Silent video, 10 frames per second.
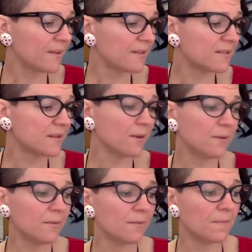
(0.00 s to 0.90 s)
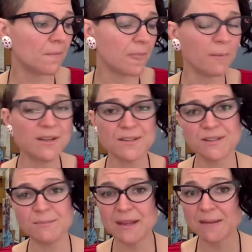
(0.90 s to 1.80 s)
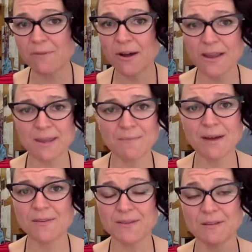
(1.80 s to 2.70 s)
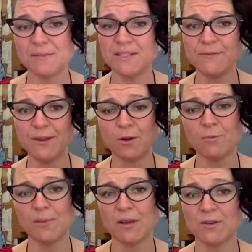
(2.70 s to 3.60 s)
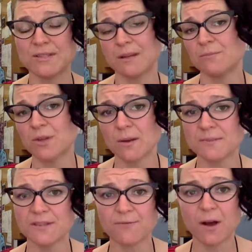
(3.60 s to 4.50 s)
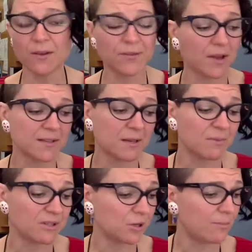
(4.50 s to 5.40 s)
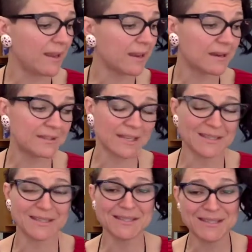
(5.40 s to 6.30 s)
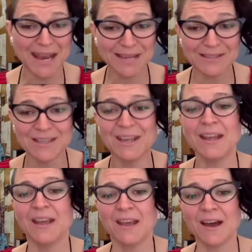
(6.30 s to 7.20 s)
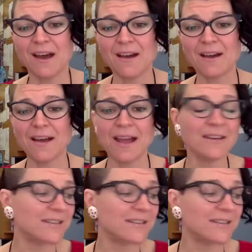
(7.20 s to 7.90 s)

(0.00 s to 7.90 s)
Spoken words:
So When you're submitting via email, this can be difficult because sometimes the file size can be too big and it doesn't send. And